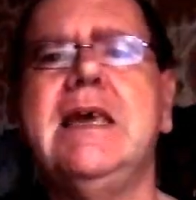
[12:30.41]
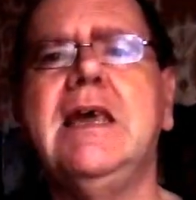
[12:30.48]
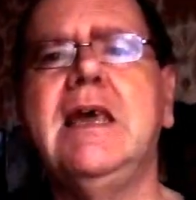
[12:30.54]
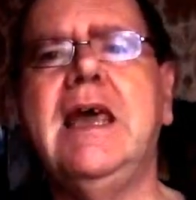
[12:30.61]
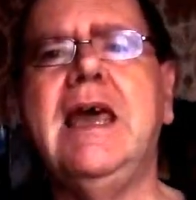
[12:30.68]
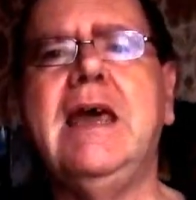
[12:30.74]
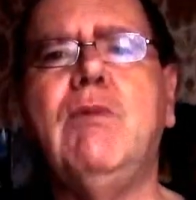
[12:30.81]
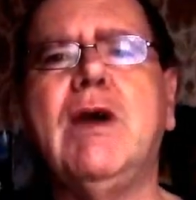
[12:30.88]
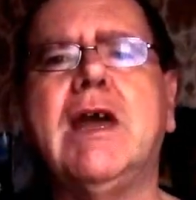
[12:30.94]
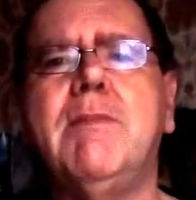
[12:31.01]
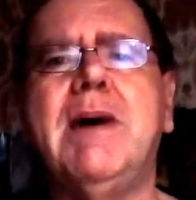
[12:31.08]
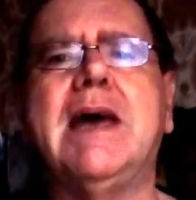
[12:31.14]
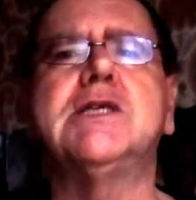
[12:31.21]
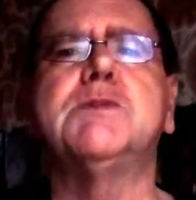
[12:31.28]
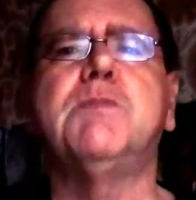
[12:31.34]
Wicker Man as
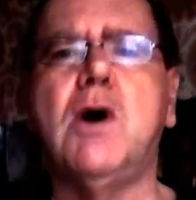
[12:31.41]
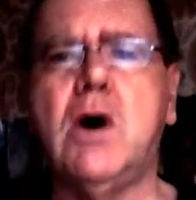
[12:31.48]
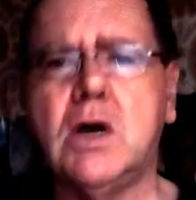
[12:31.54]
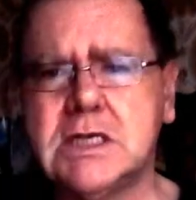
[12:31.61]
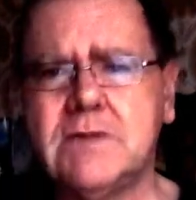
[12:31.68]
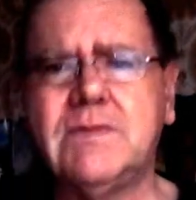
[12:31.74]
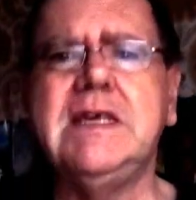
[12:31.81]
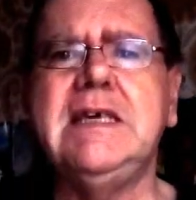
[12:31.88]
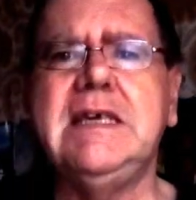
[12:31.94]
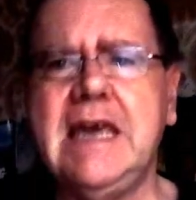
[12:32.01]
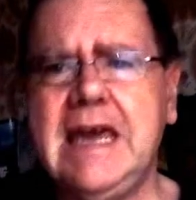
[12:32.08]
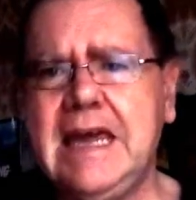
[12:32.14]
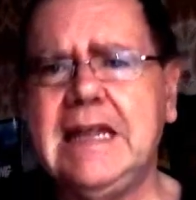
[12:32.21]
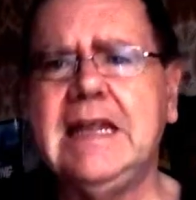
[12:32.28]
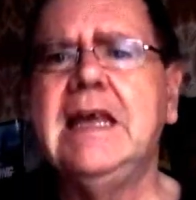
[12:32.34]
part of the
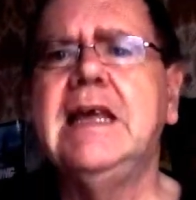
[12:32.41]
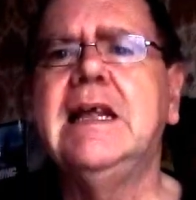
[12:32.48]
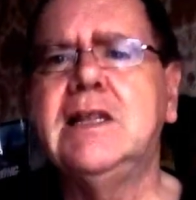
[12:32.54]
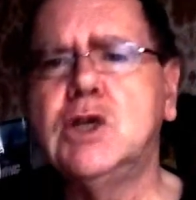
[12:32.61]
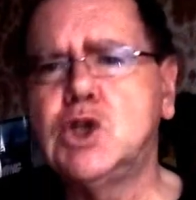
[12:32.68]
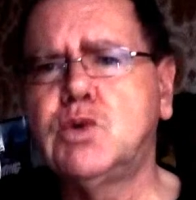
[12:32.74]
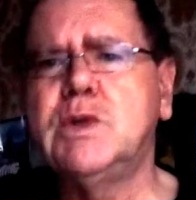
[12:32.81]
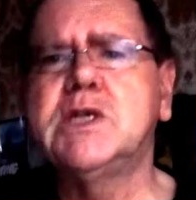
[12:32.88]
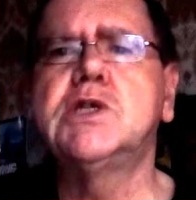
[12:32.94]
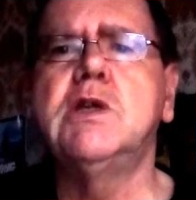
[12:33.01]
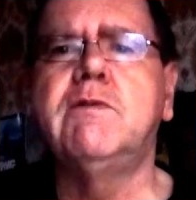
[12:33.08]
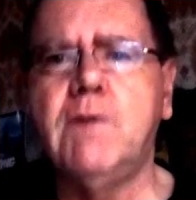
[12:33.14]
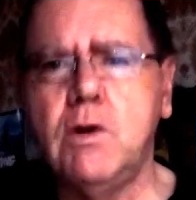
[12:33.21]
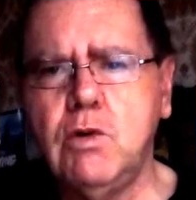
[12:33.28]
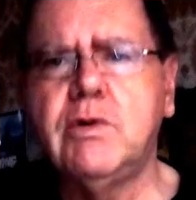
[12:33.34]
twisted
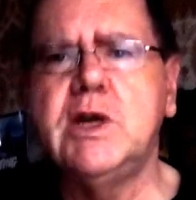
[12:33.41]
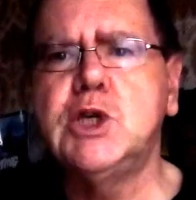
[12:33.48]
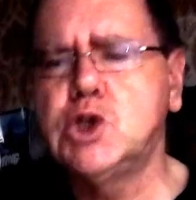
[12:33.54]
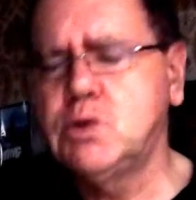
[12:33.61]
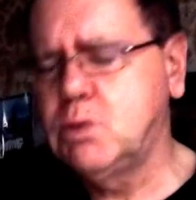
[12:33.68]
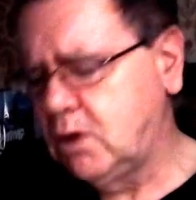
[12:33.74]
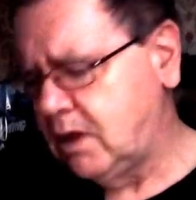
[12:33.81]
folk ritual.